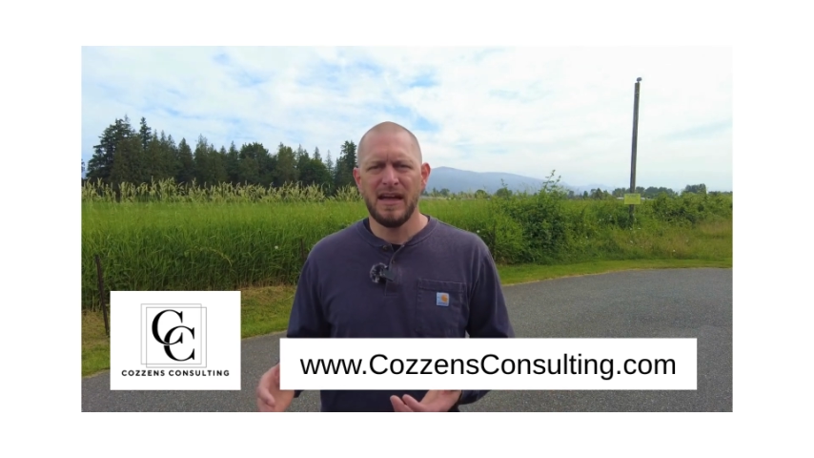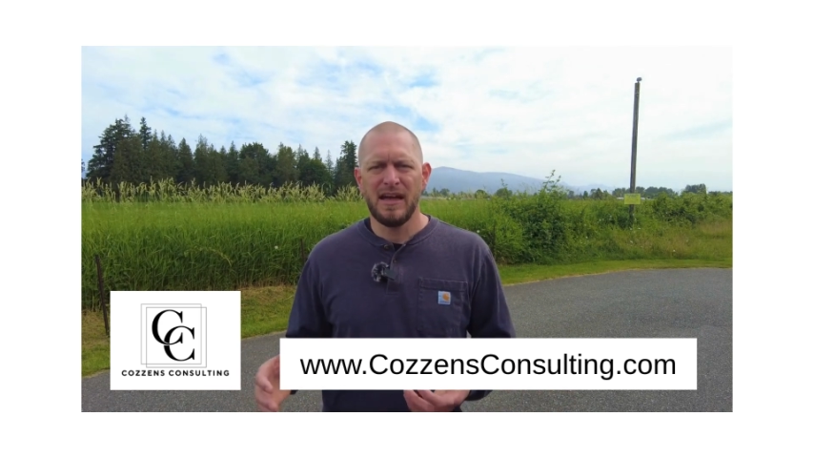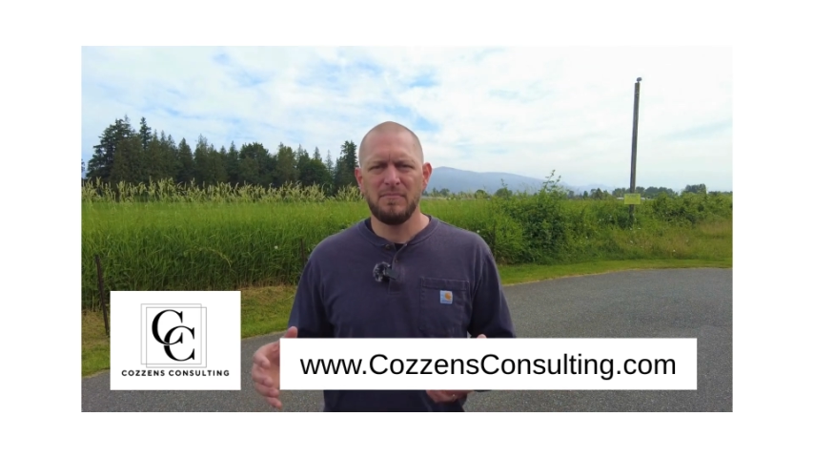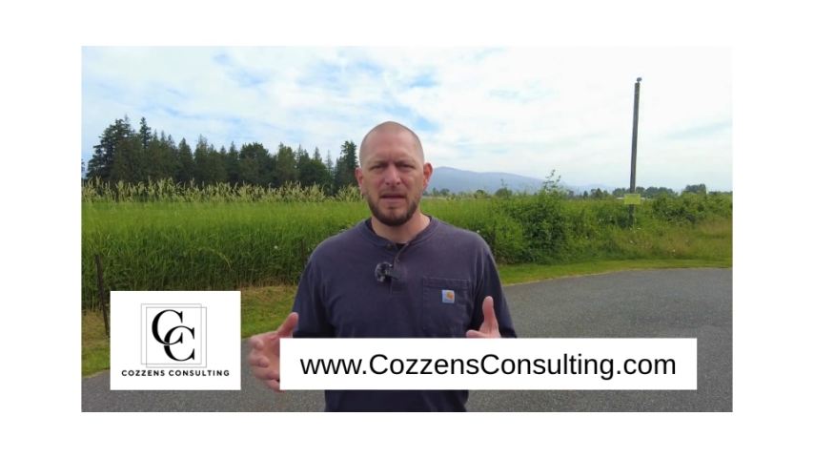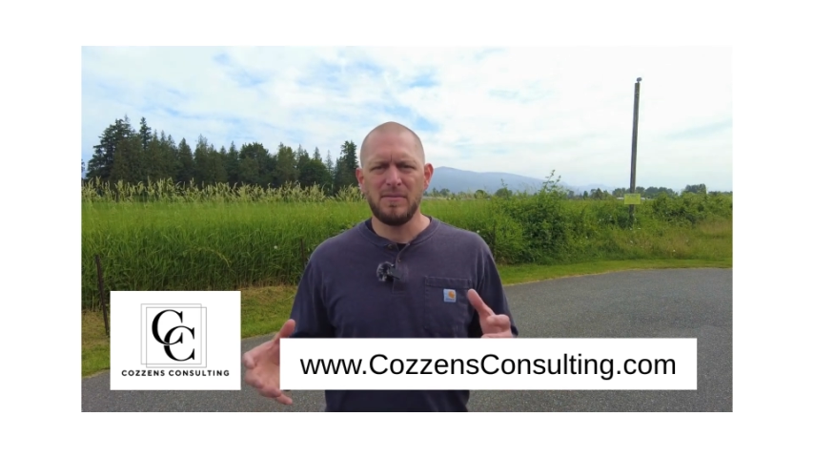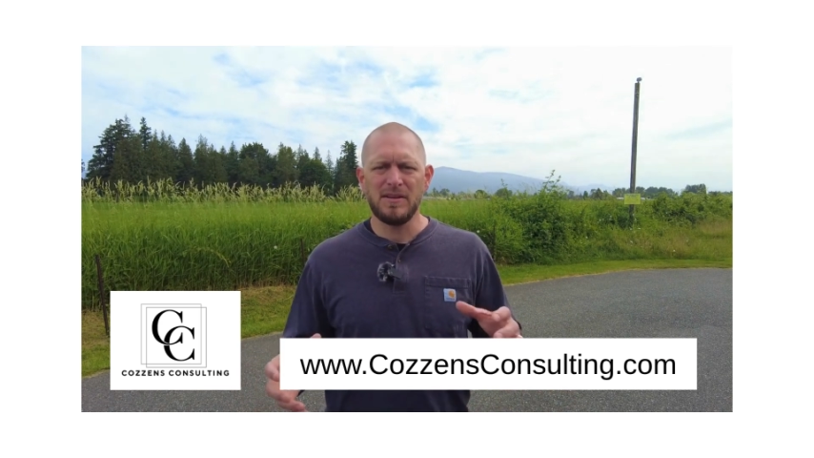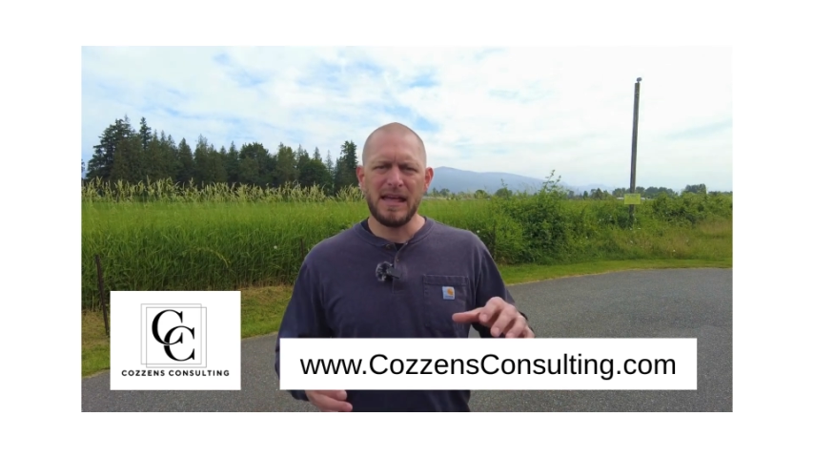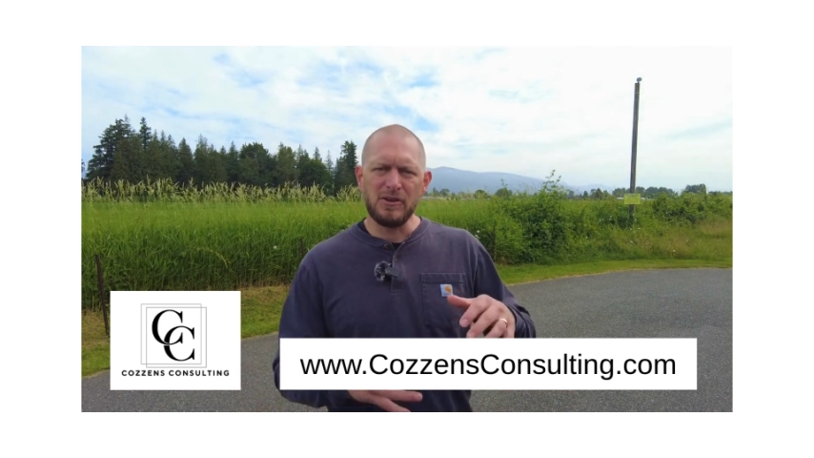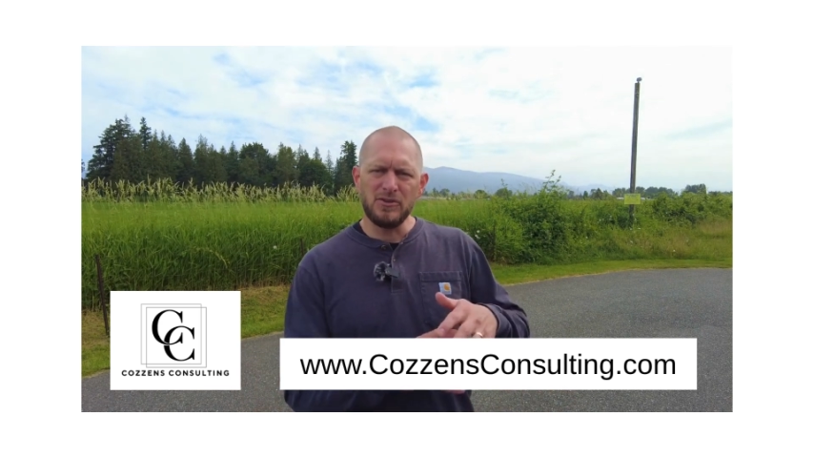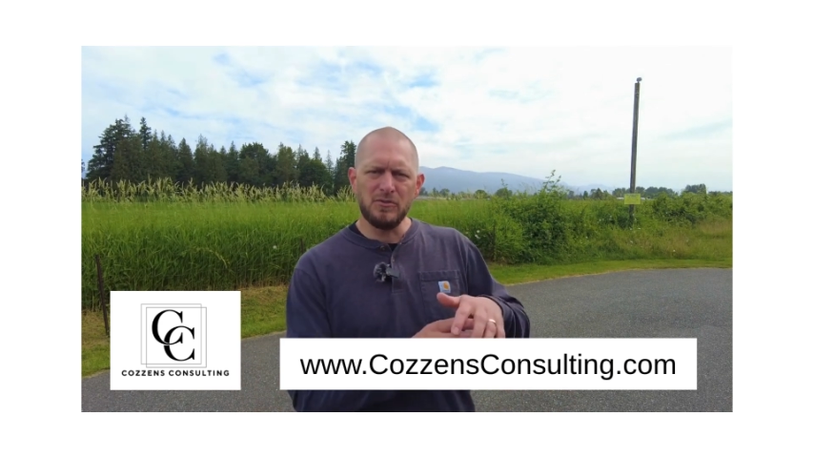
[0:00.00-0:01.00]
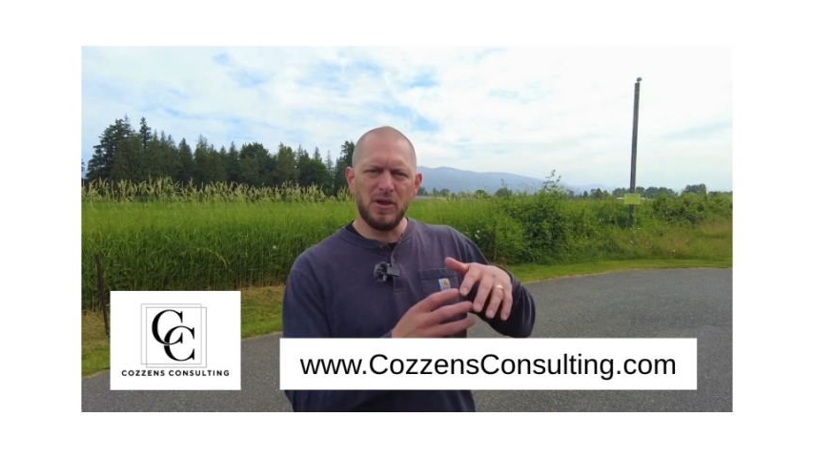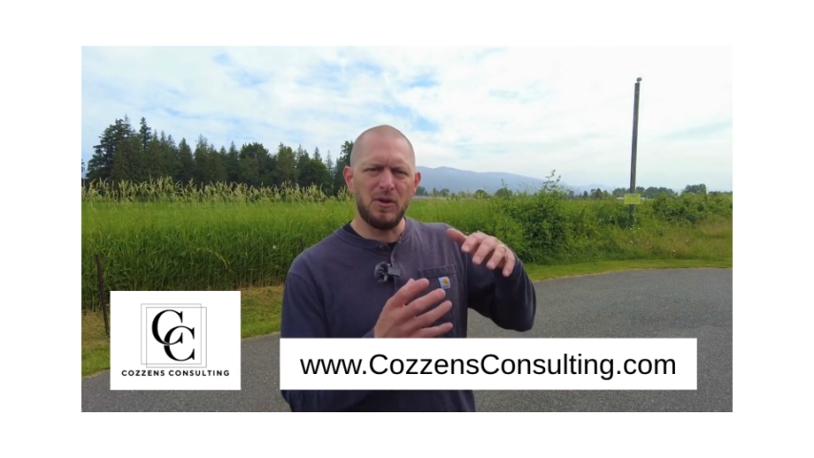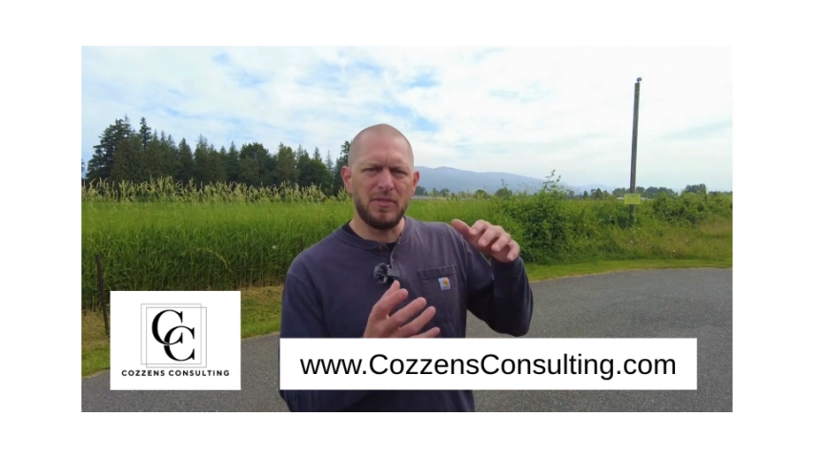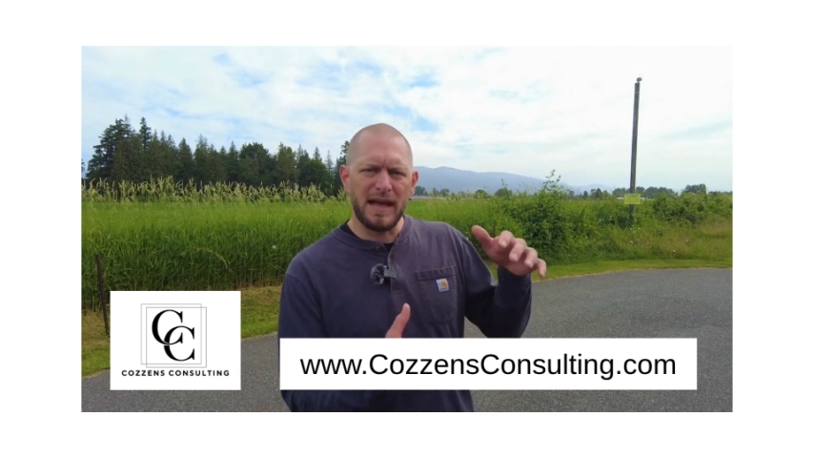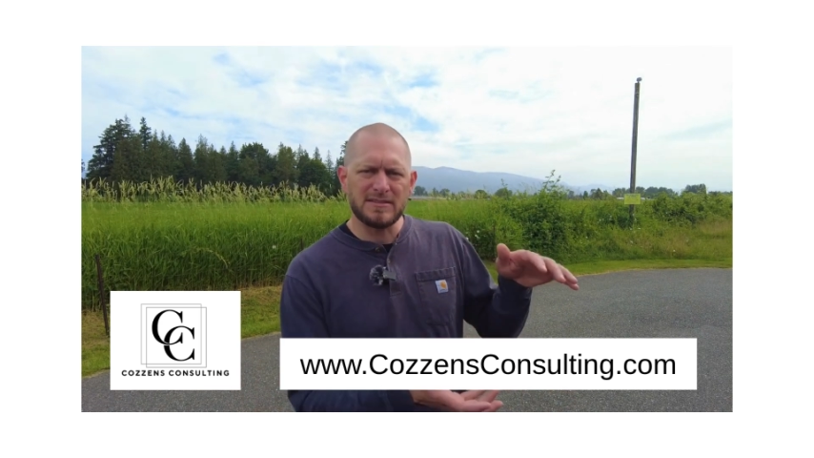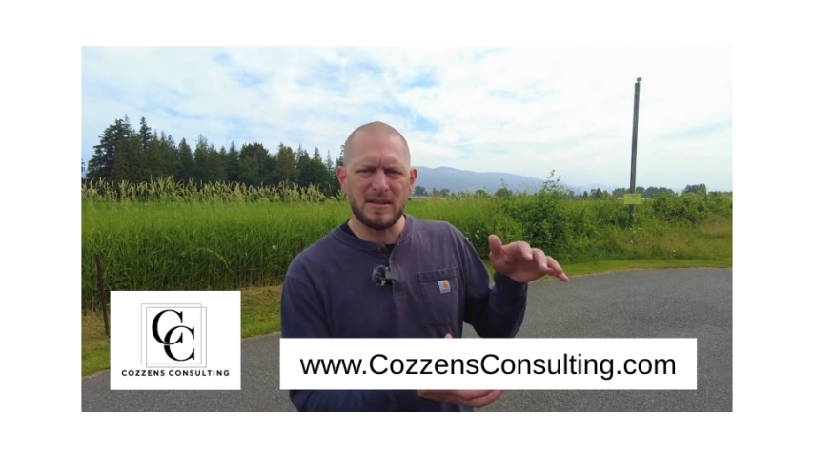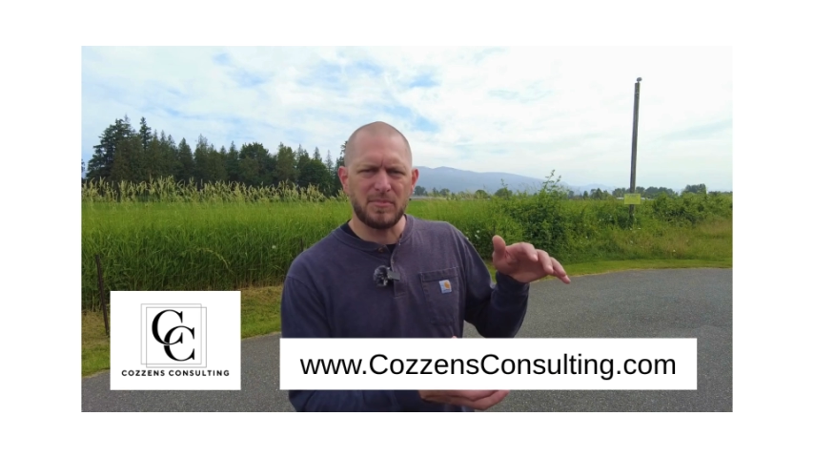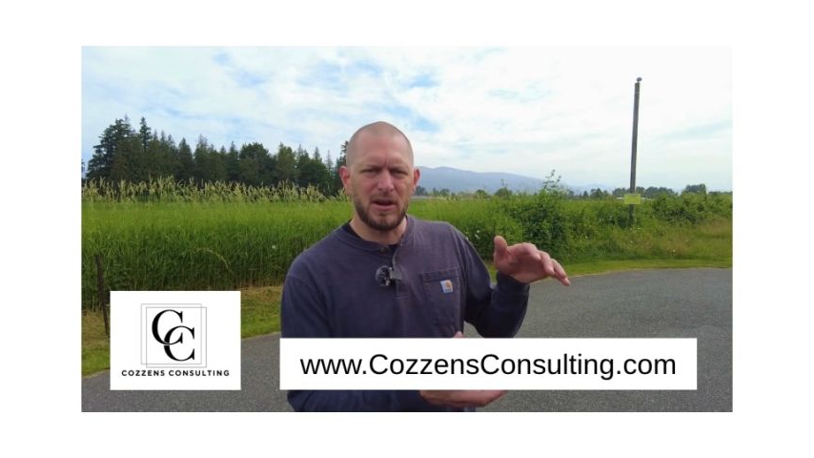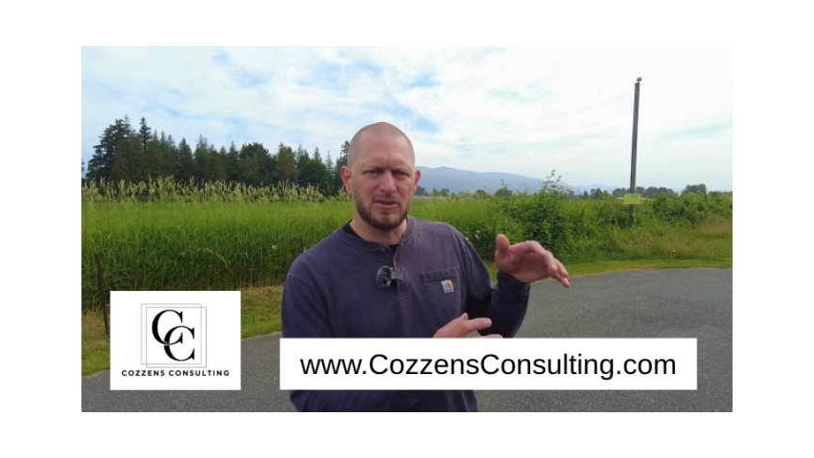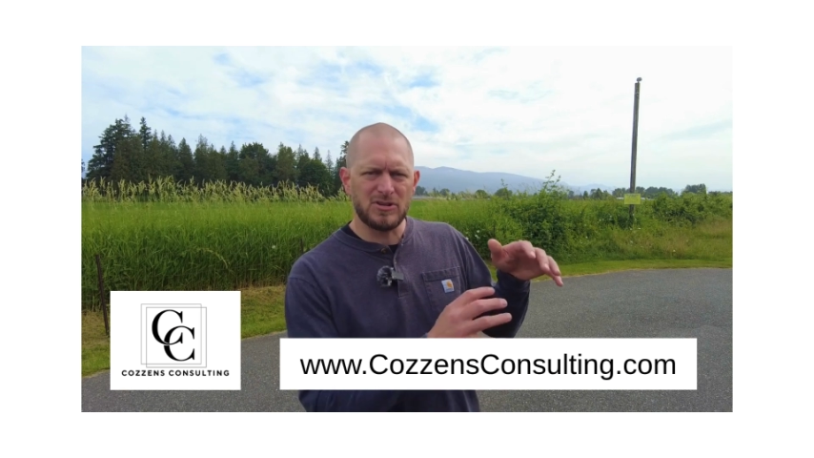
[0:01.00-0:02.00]
And maybe now you know that
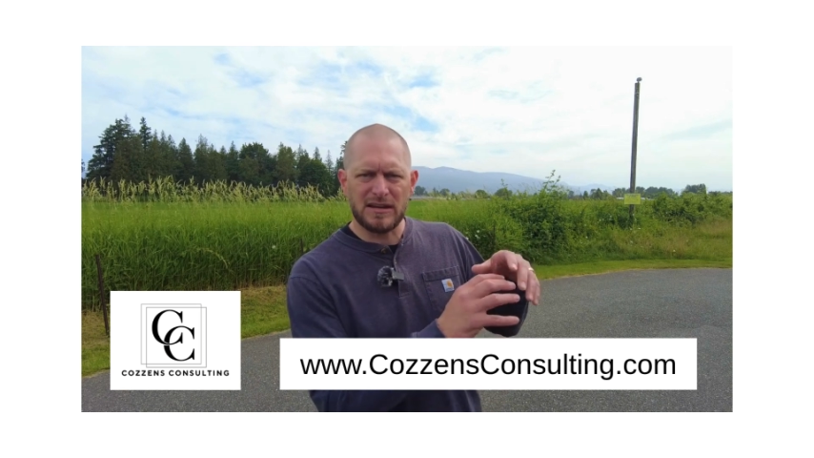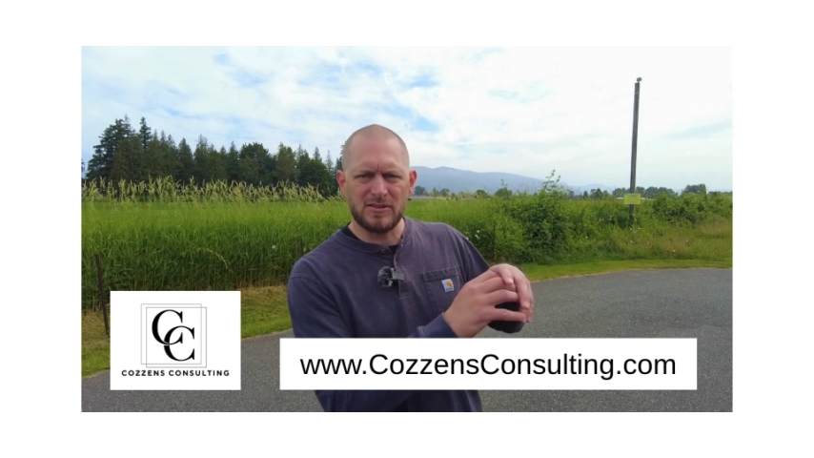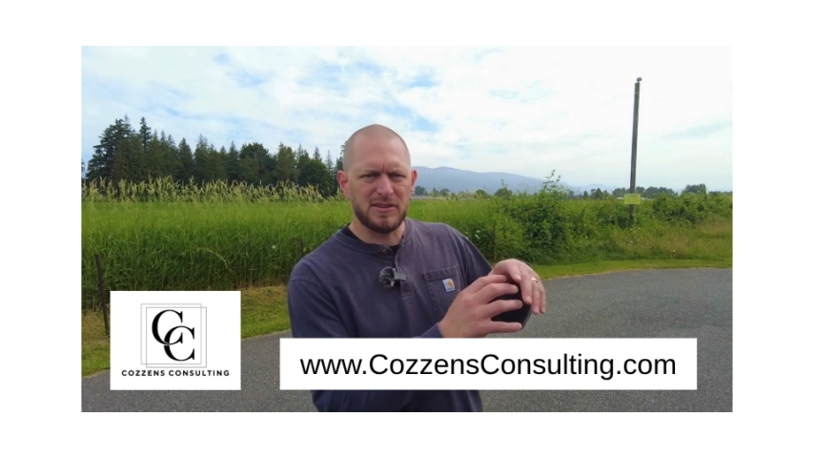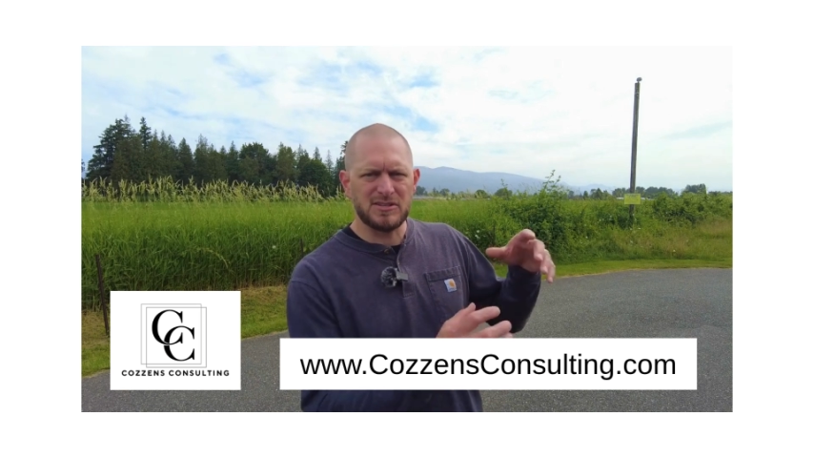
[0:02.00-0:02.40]
subcontractor,